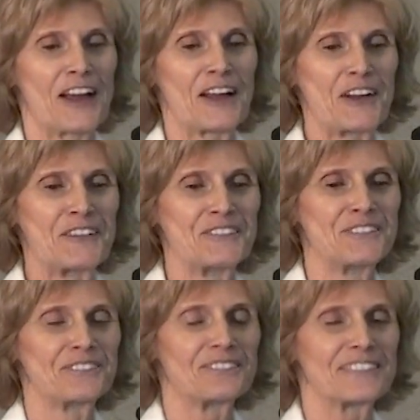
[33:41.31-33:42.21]

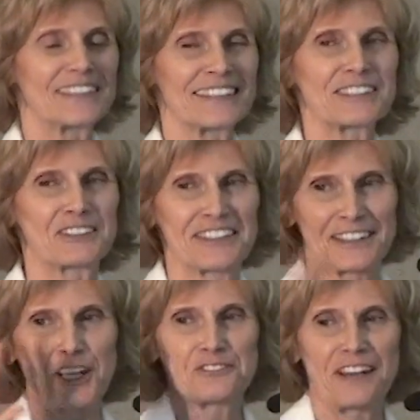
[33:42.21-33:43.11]
Um, and,
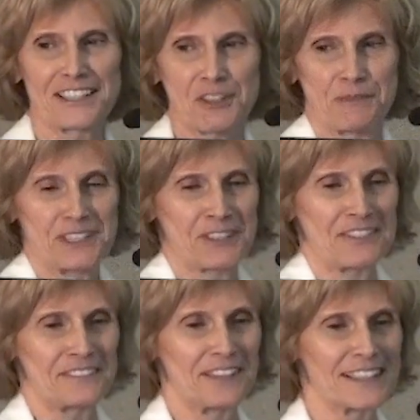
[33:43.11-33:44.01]
and advice, a piece
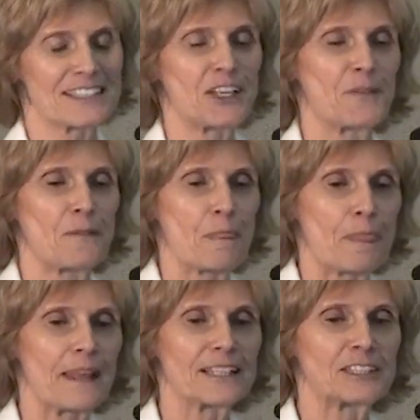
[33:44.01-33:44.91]
of advice.
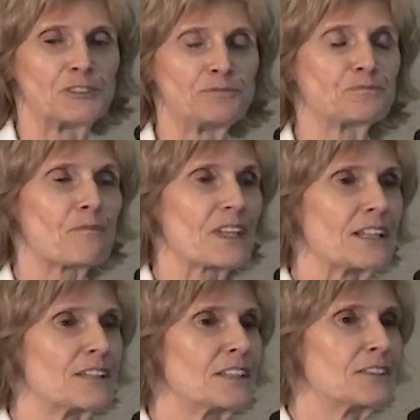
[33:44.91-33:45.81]
Um,
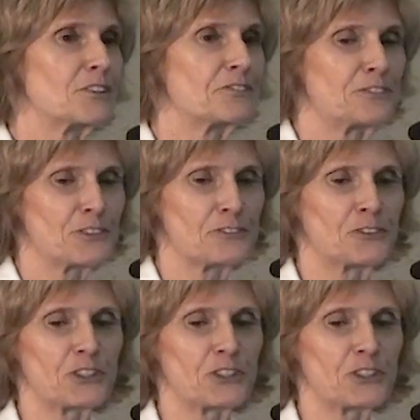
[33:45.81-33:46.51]
the, the, the,